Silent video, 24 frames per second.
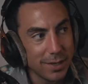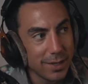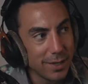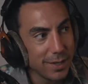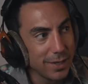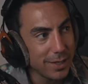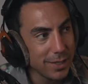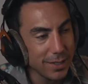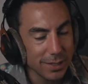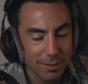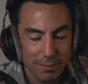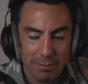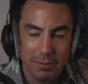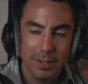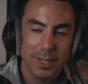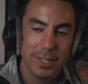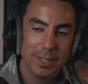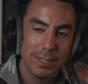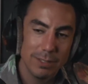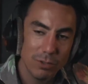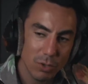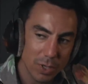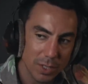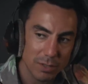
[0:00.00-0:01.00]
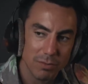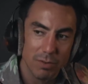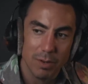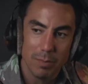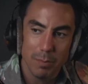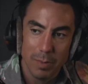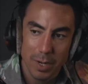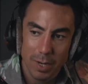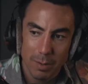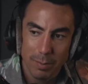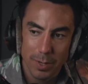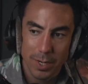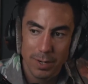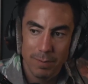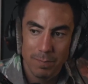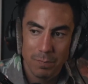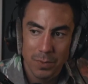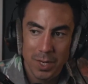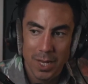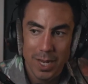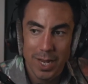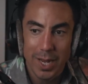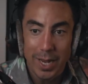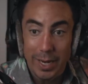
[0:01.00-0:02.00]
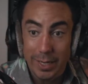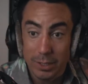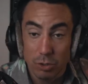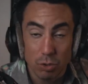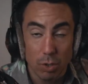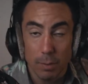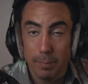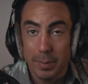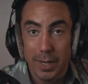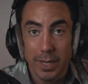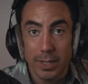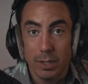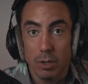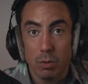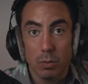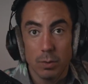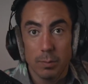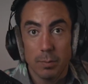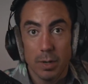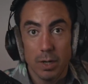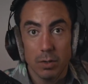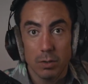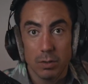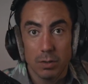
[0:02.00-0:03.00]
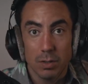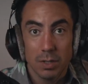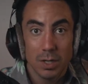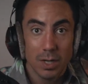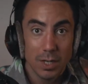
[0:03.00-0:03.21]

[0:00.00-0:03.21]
He's a fucking trust fund baby. And Trump had no rebuttal.